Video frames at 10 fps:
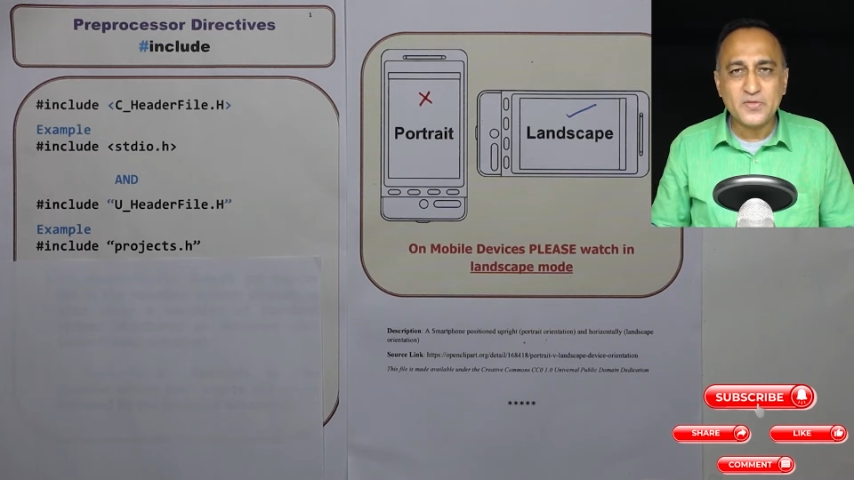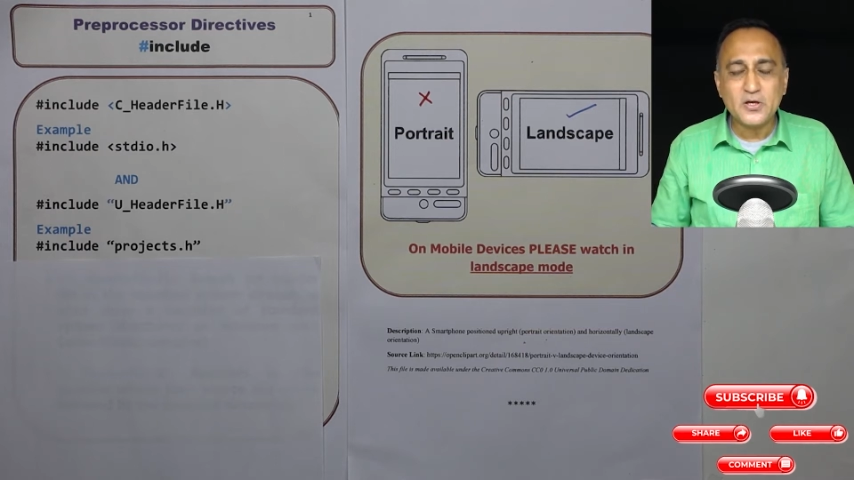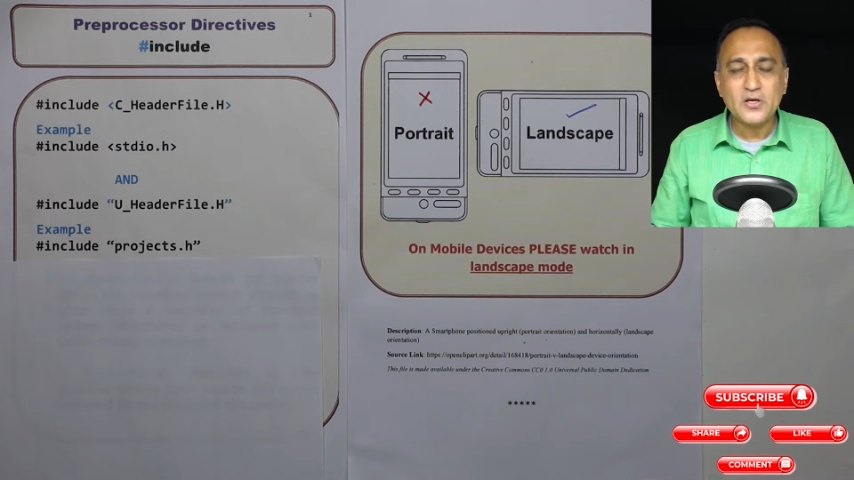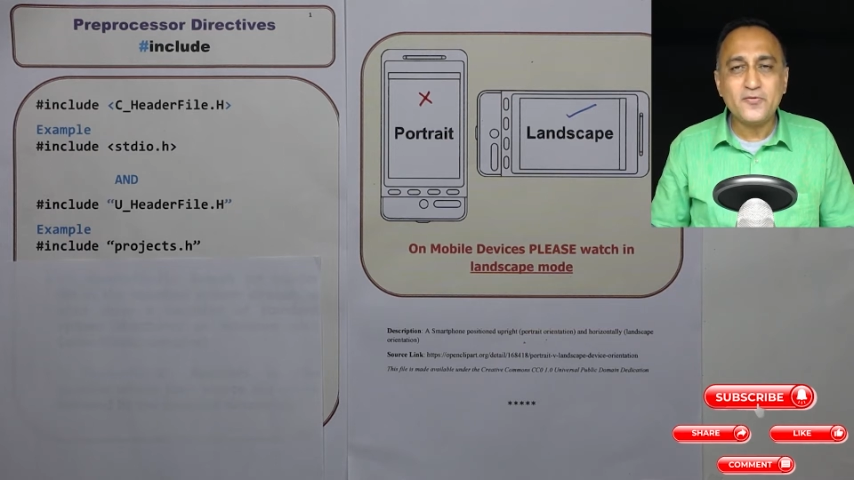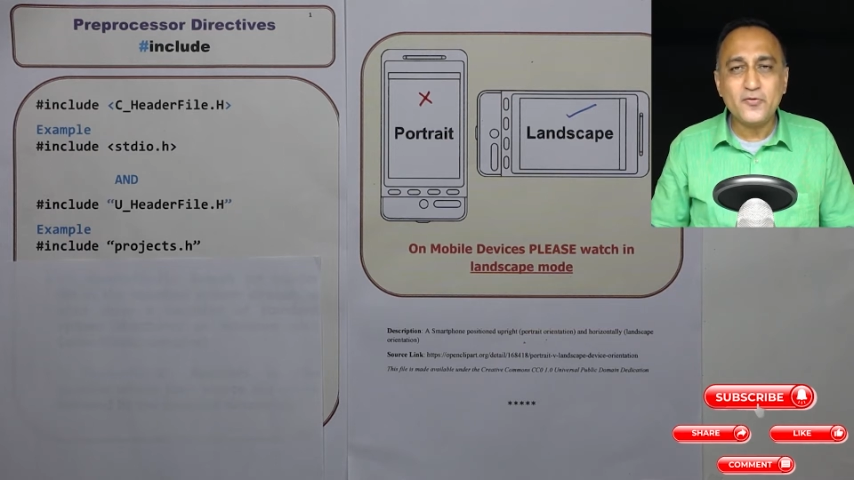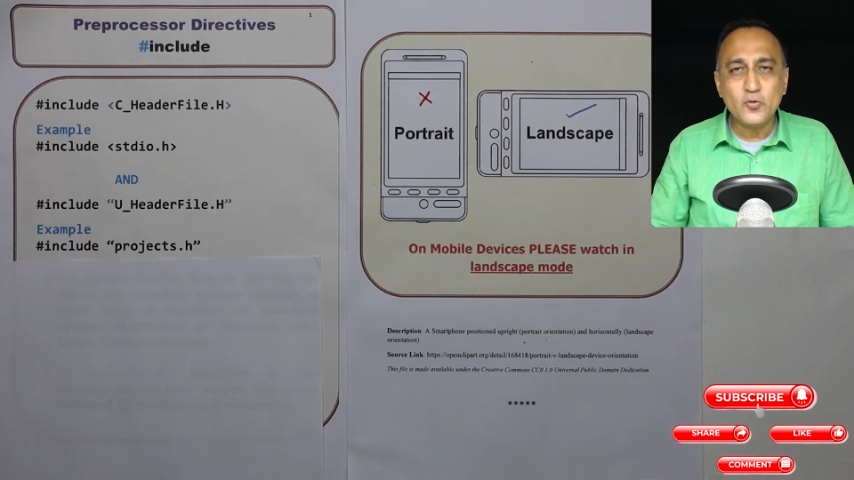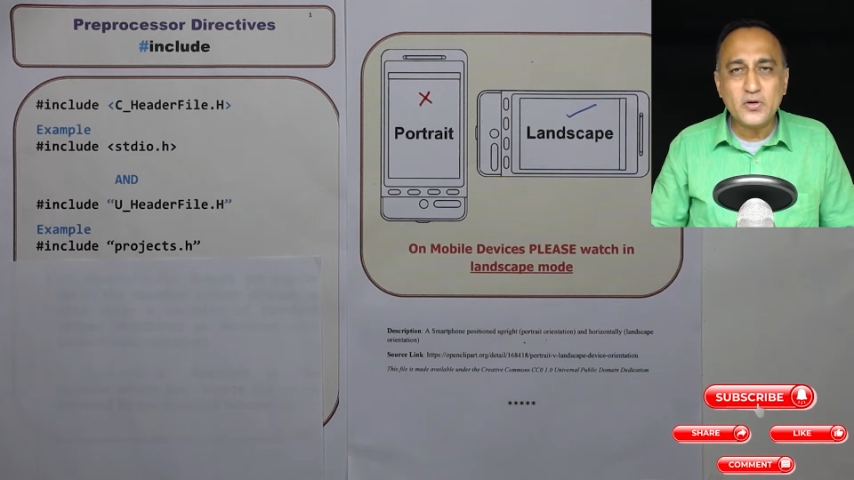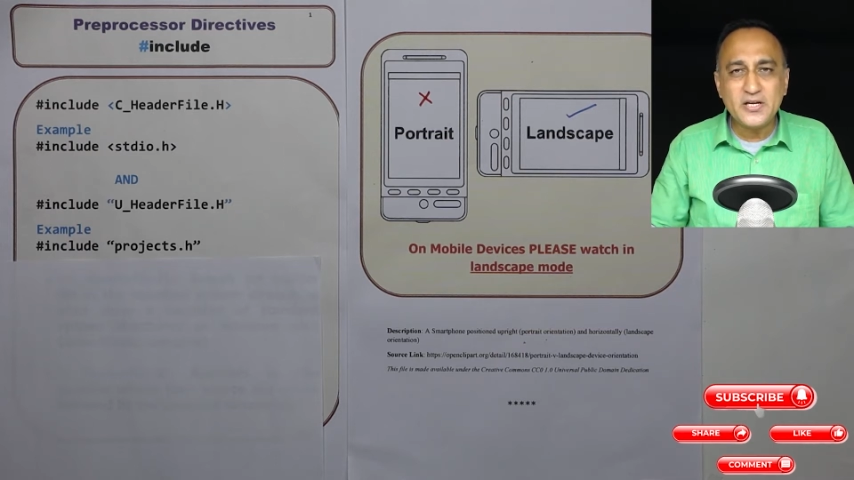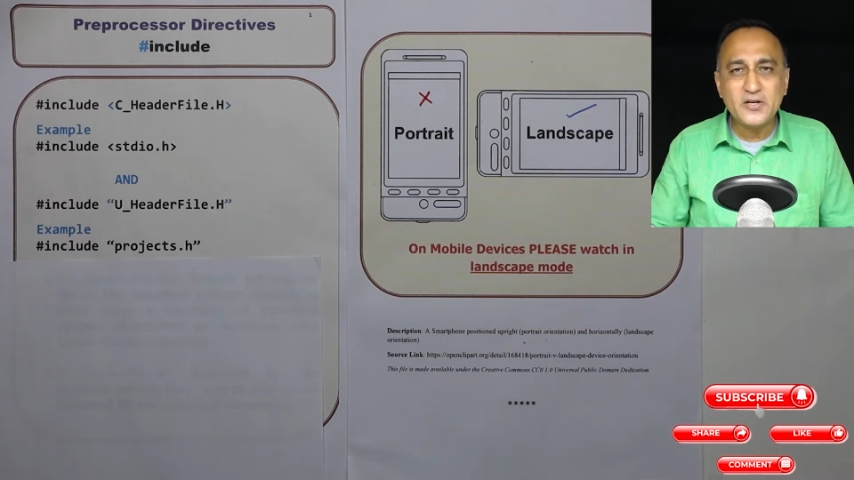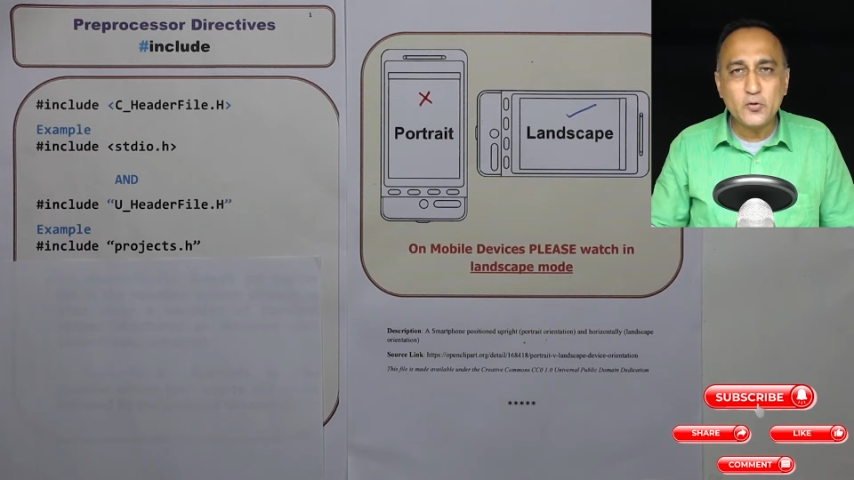if you
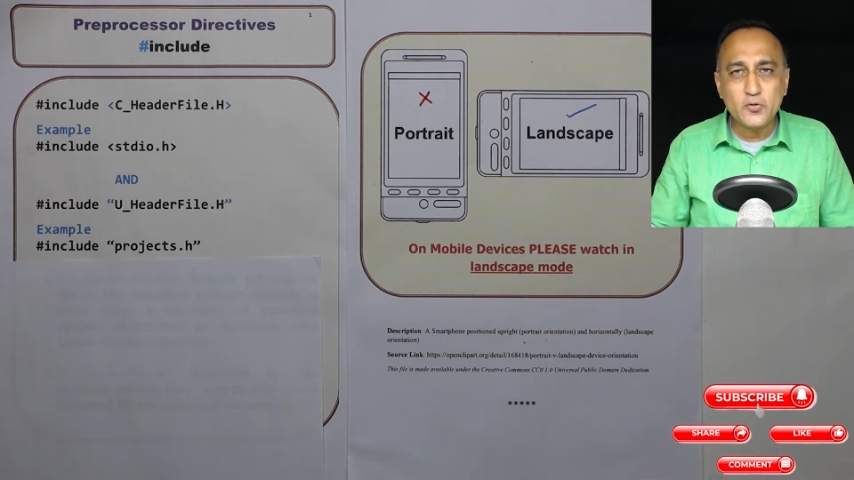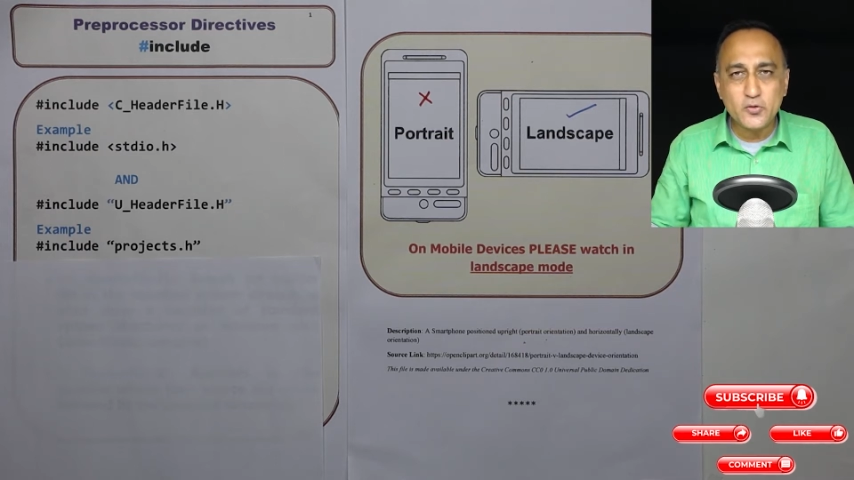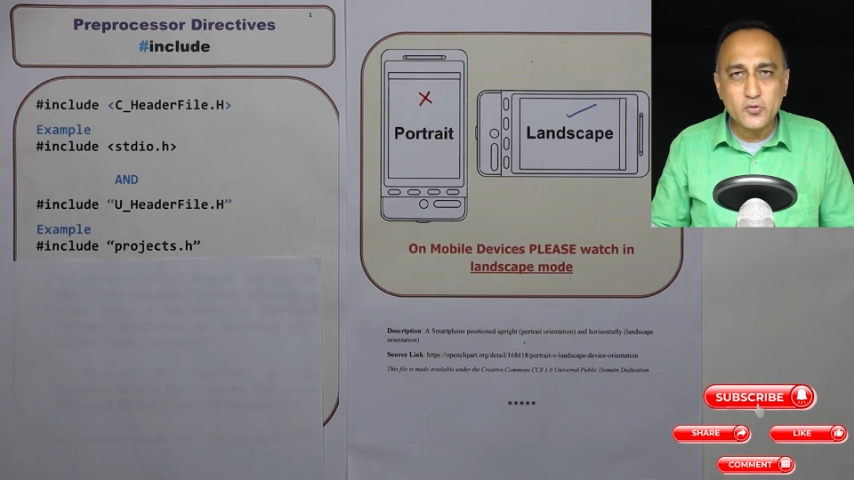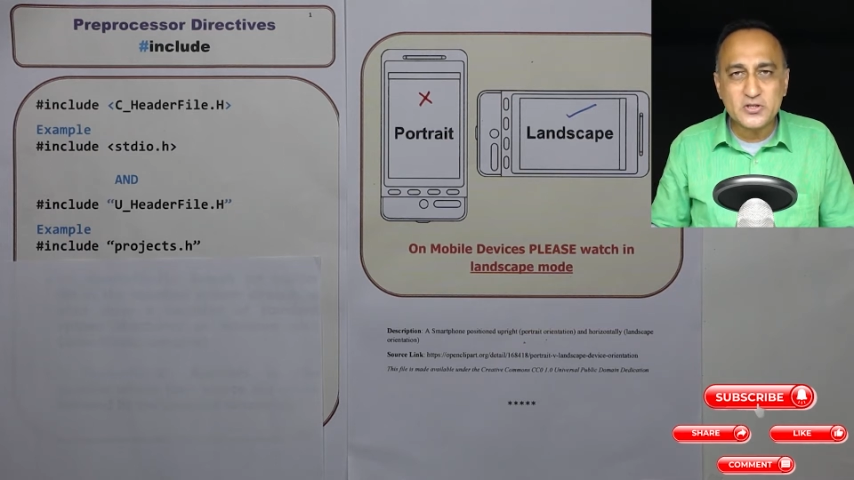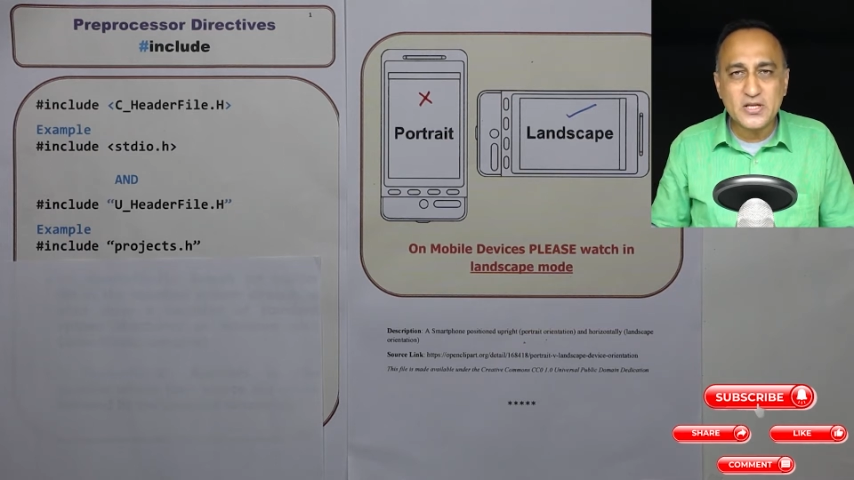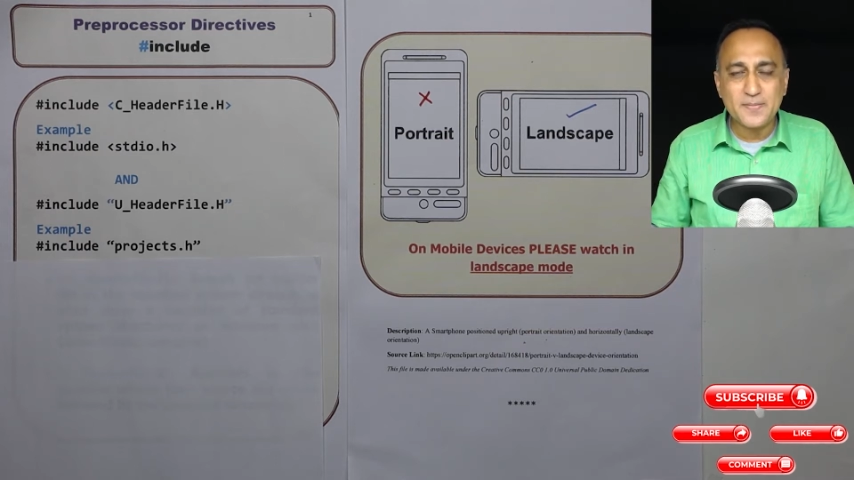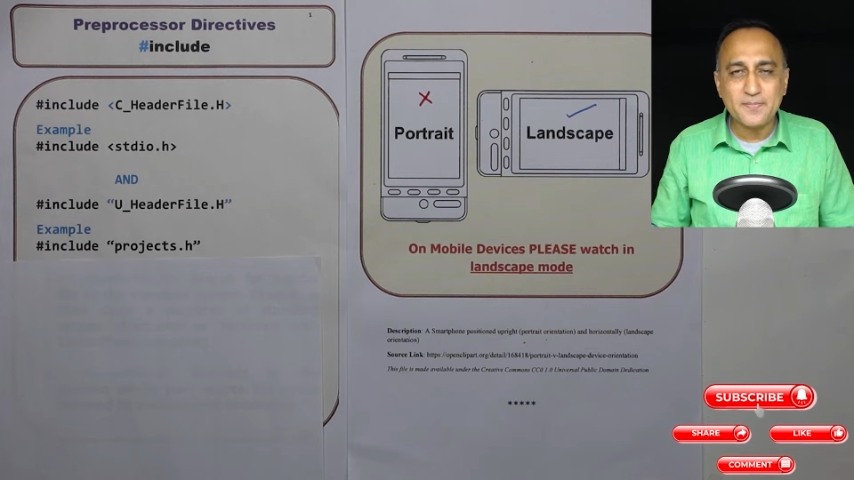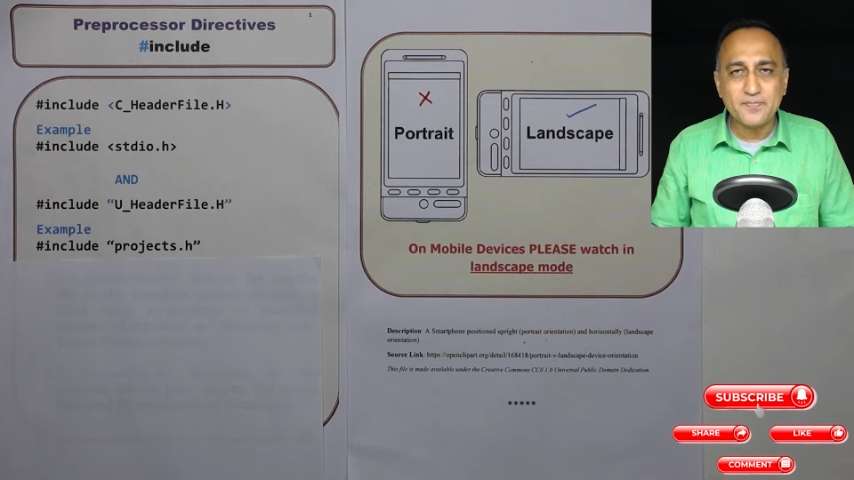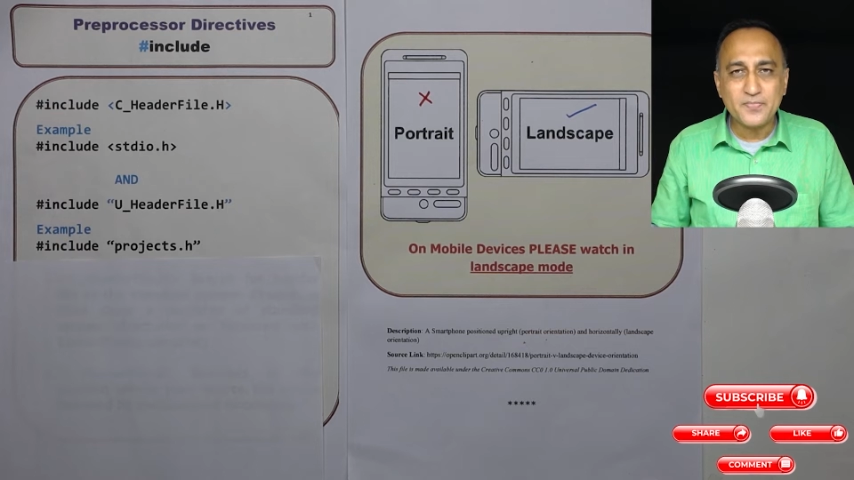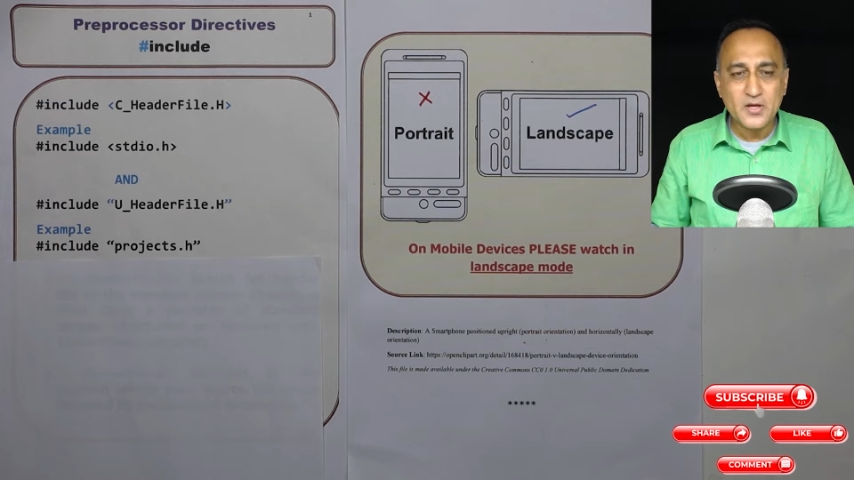need to use them,